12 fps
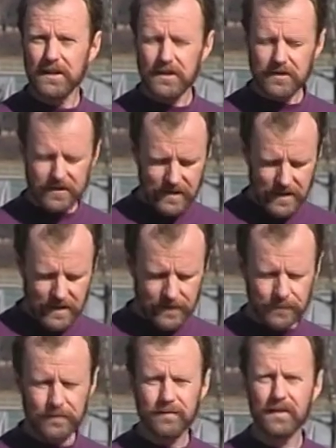at your side,
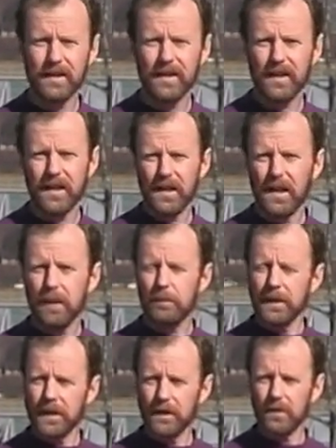and
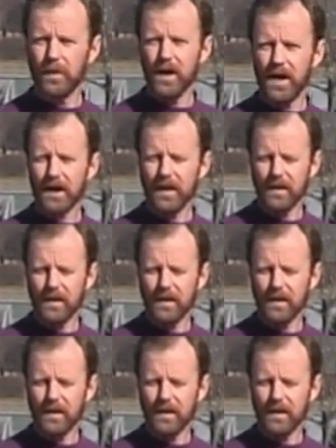begin to walk